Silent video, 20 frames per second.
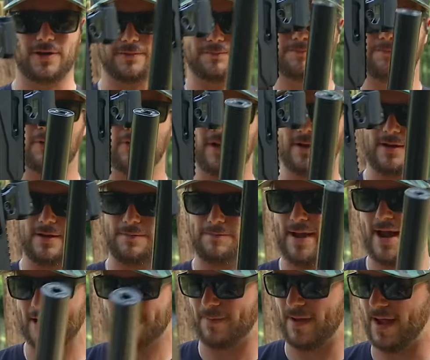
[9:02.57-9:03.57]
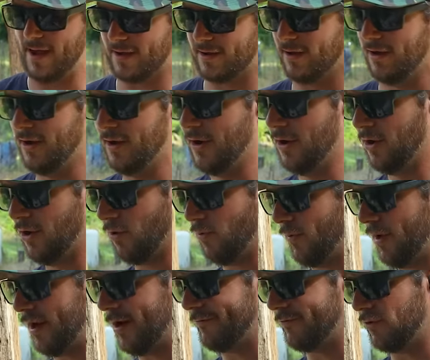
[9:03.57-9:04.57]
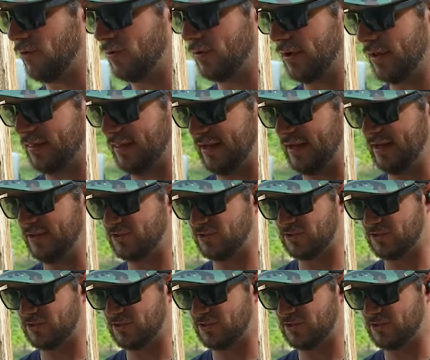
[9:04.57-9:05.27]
You can put it in a backpack or whatever the